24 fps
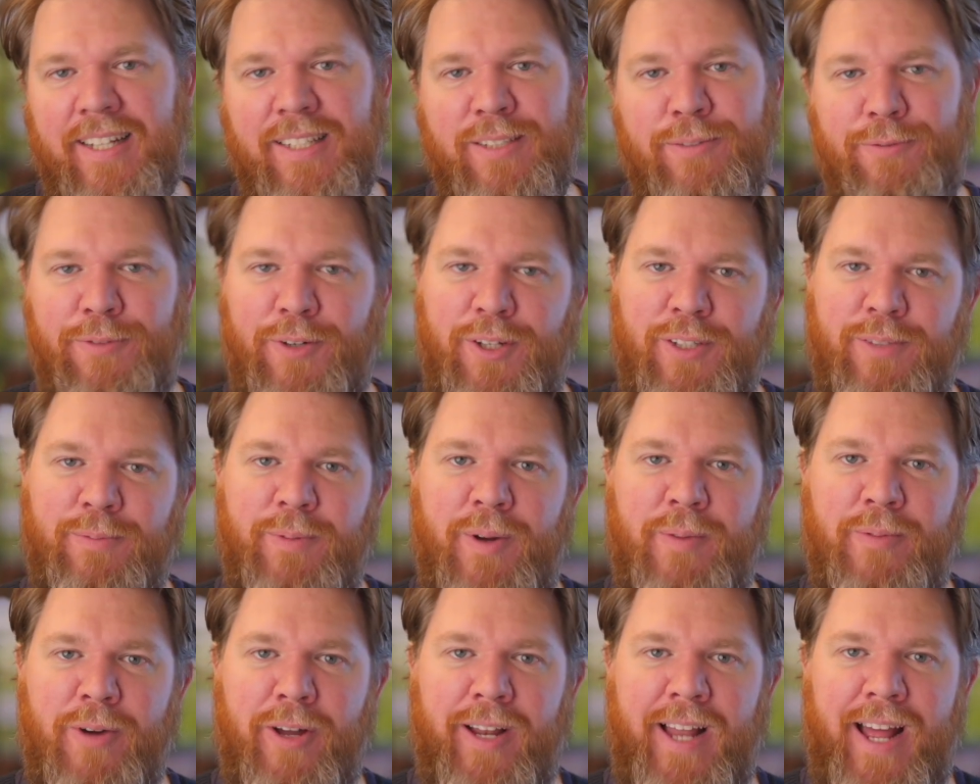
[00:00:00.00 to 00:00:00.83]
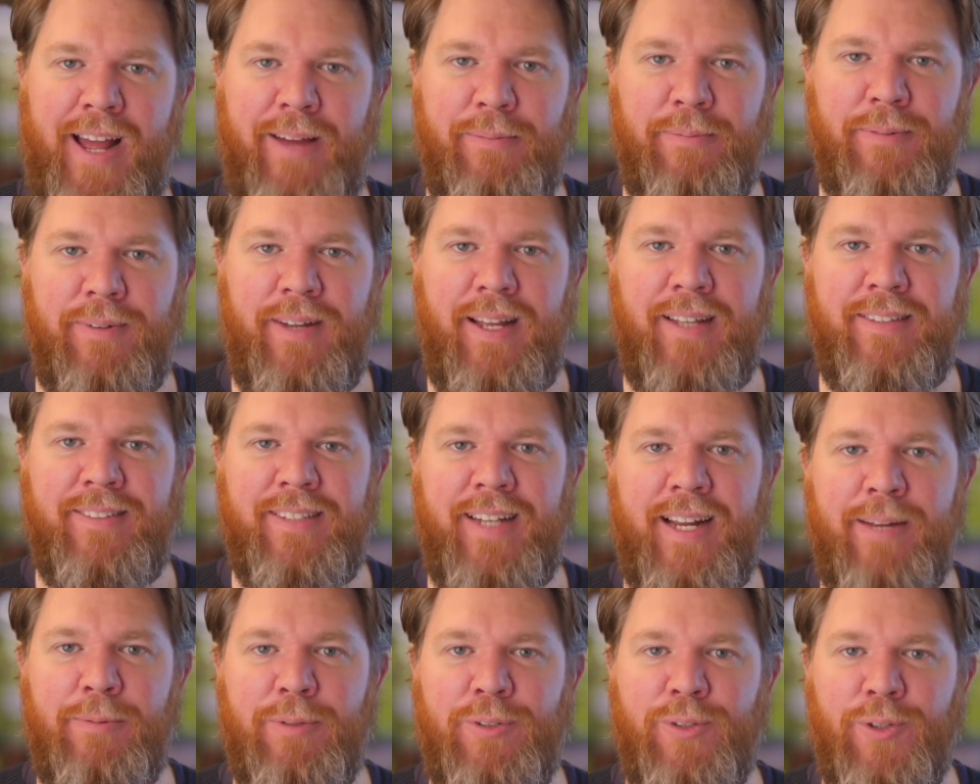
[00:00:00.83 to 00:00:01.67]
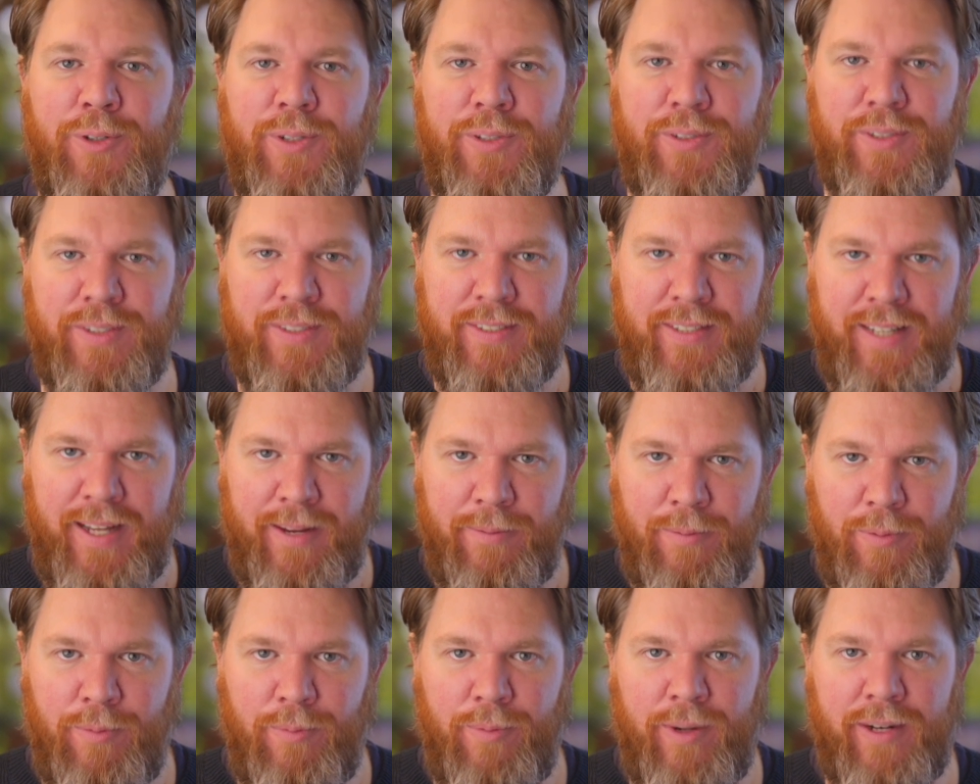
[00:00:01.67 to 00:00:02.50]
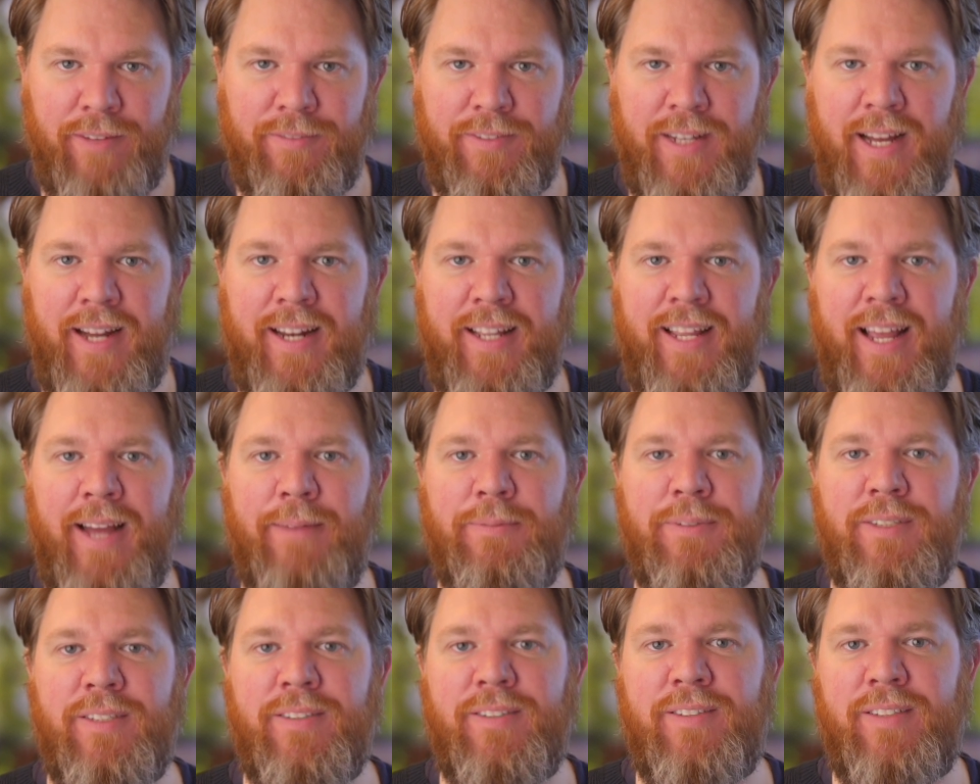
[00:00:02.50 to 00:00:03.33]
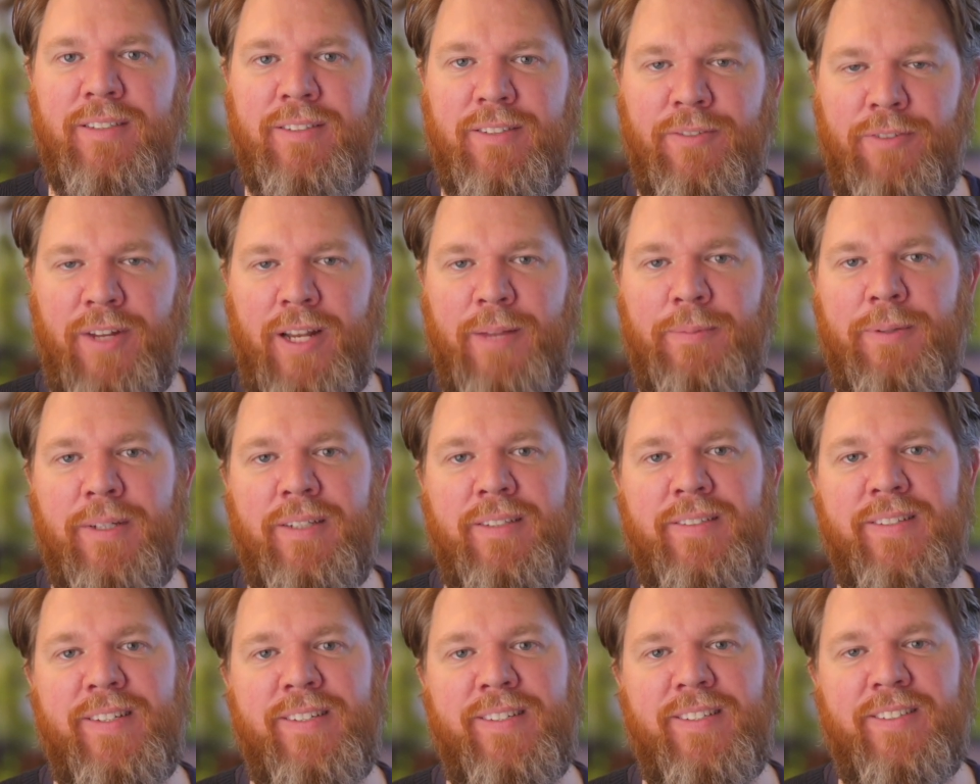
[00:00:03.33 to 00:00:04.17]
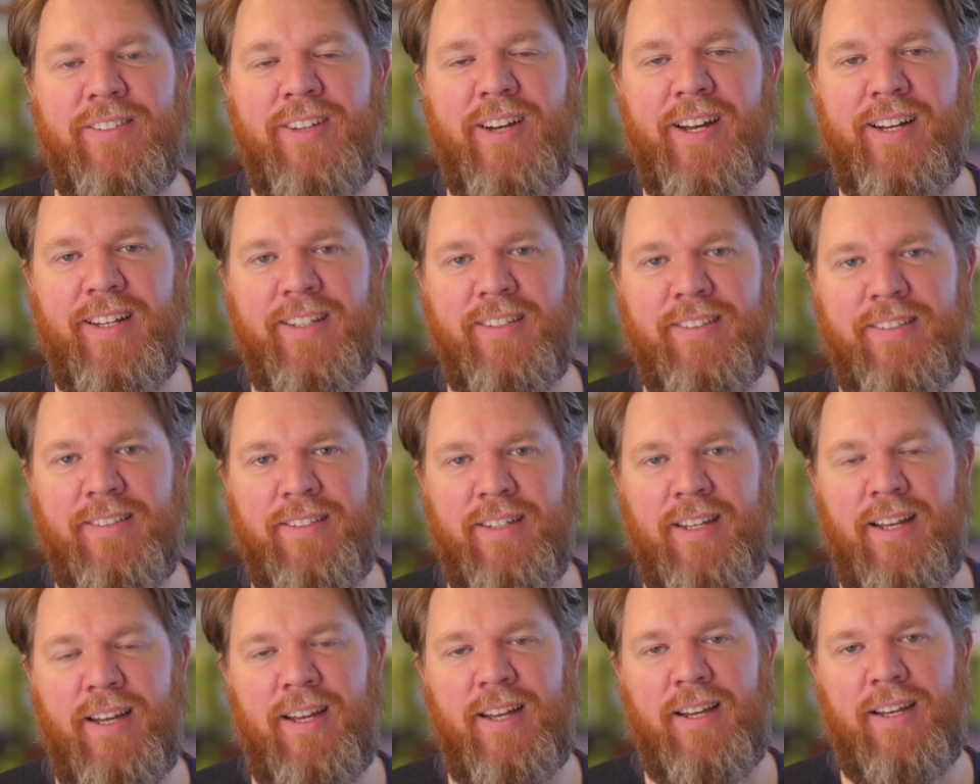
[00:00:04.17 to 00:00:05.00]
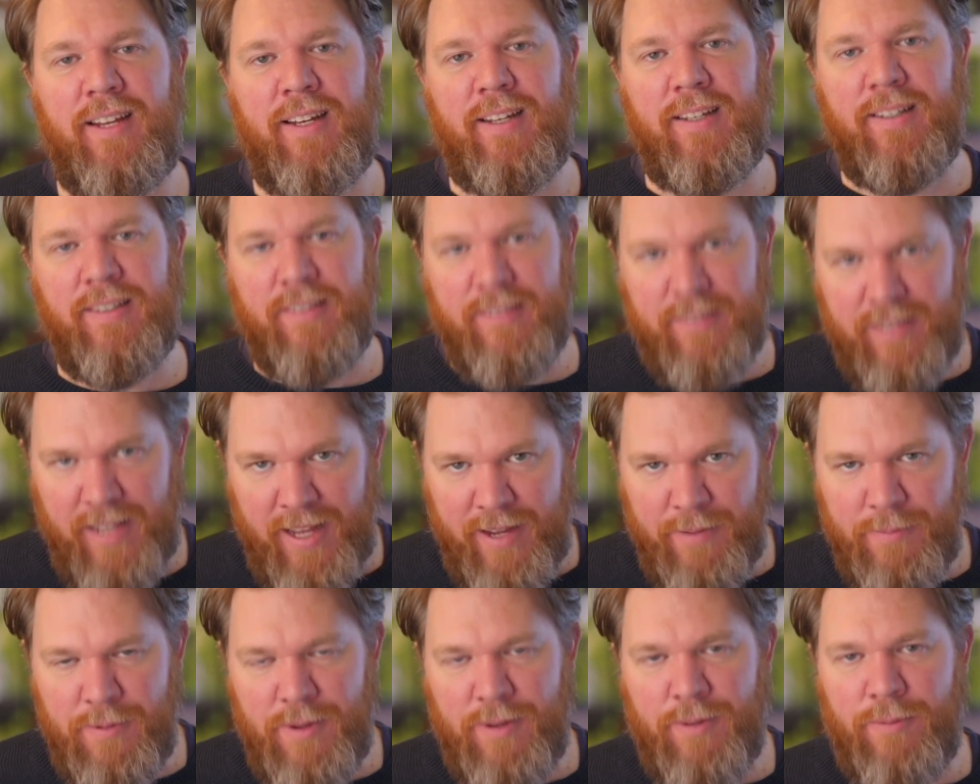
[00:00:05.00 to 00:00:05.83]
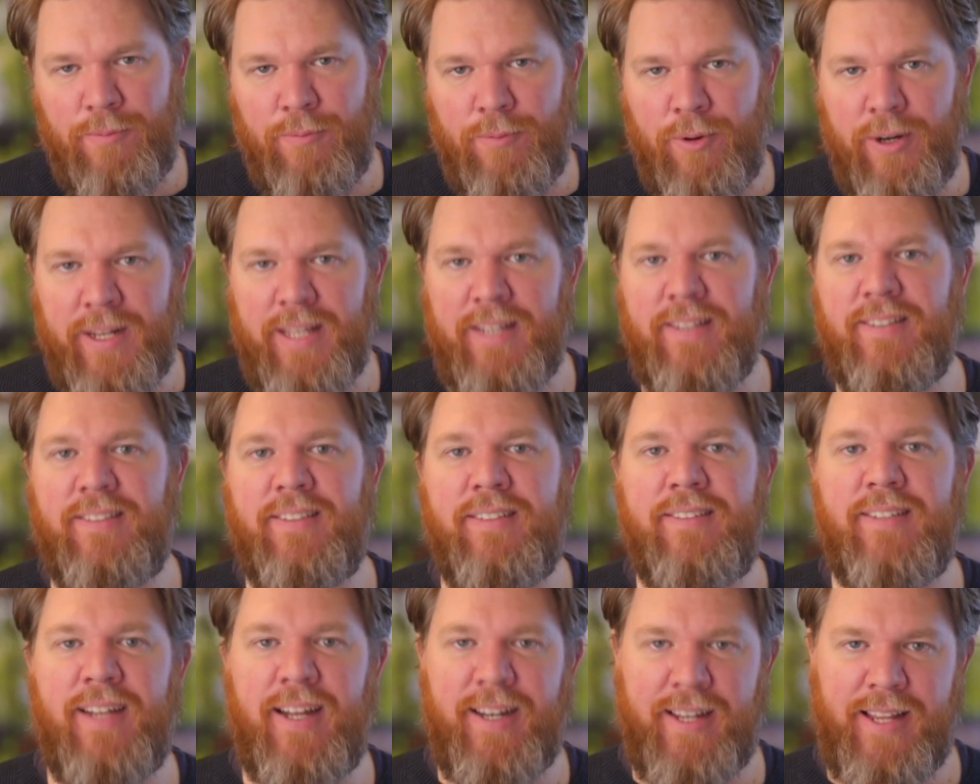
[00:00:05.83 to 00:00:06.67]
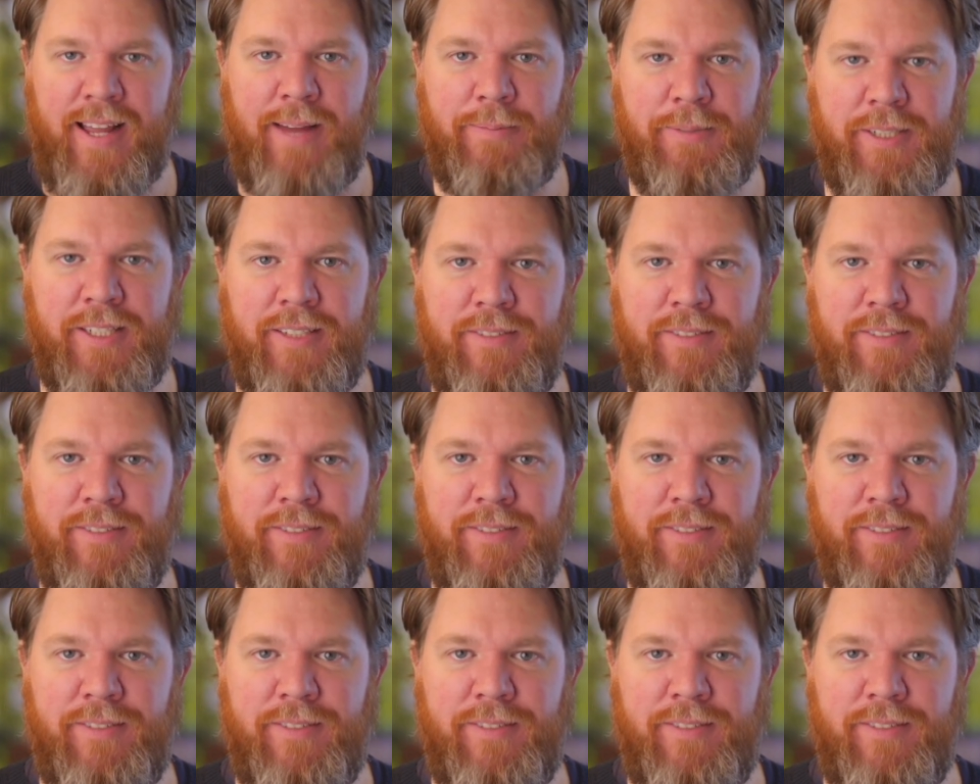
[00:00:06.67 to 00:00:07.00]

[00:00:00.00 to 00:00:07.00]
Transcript: first mobile app, and today we're talking to Seb, one of Tana Capture's developers and designers. Seb, what is Tana Capture?